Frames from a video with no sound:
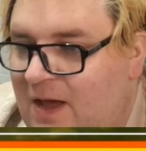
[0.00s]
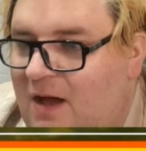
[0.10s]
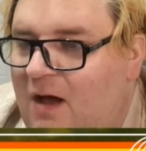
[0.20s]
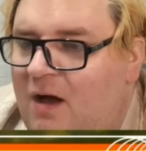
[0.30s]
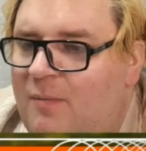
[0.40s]
people...
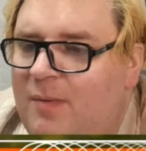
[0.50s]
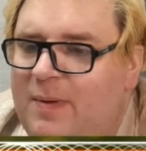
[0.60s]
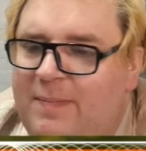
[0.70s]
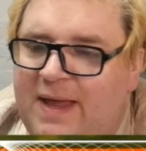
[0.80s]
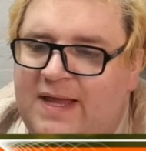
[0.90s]
Oh,
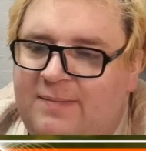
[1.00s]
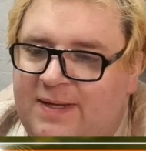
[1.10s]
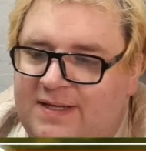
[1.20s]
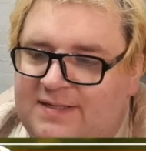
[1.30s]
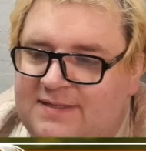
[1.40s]
Muppet
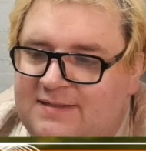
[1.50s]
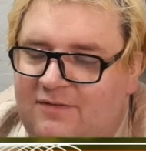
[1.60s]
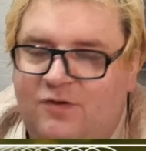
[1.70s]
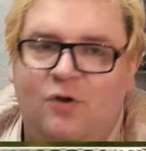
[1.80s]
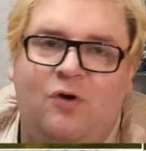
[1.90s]

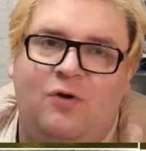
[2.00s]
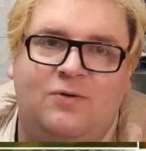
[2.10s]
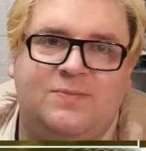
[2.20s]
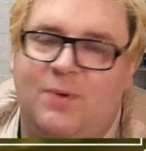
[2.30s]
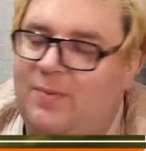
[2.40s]
Babies. Of
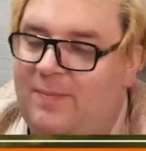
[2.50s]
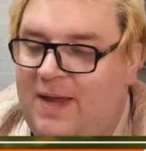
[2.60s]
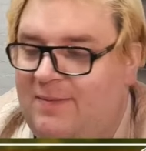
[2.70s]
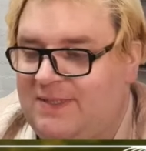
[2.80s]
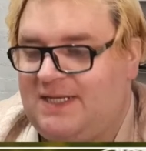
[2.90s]
course,
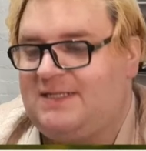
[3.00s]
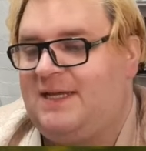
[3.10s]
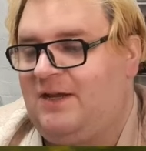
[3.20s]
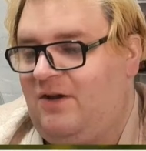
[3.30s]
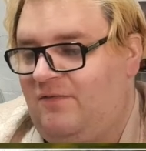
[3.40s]
Muppet Babies.
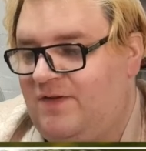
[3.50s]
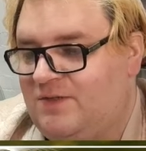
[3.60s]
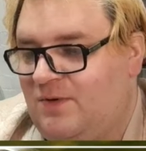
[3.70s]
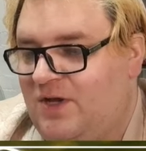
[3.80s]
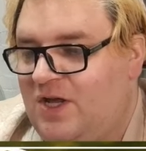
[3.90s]
That's like an
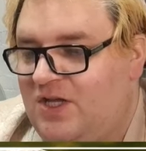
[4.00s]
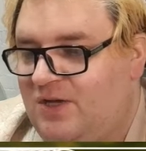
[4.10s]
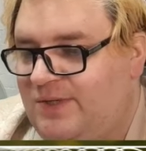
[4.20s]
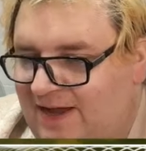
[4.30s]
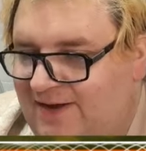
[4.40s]
obvious one.
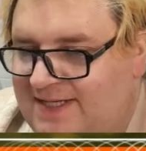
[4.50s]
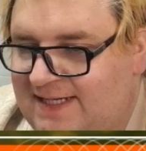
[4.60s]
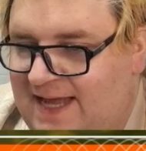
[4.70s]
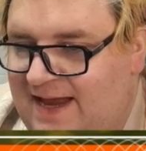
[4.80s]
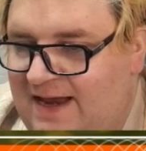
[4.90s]
Look, there
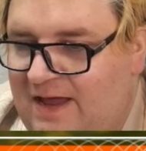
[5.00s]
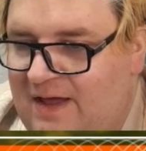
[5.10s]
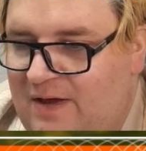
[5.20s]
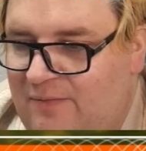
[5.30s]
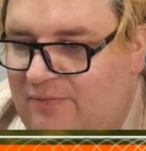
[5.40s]
it is
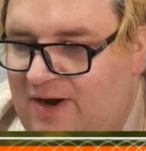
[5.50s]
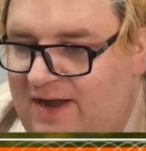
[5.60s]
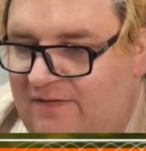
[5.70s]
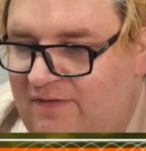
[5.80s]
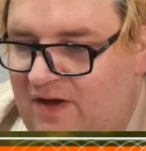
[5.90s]
again.
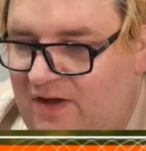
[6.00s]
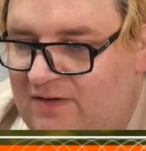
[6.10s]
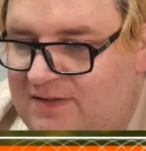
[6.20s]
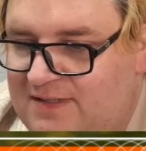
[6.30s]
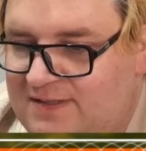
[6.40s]
Briar
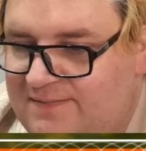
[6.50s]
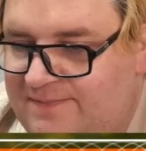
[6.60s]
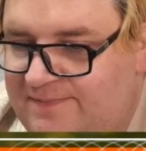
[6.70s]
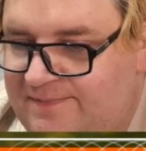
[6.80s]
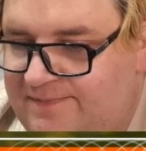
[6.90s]
Fox.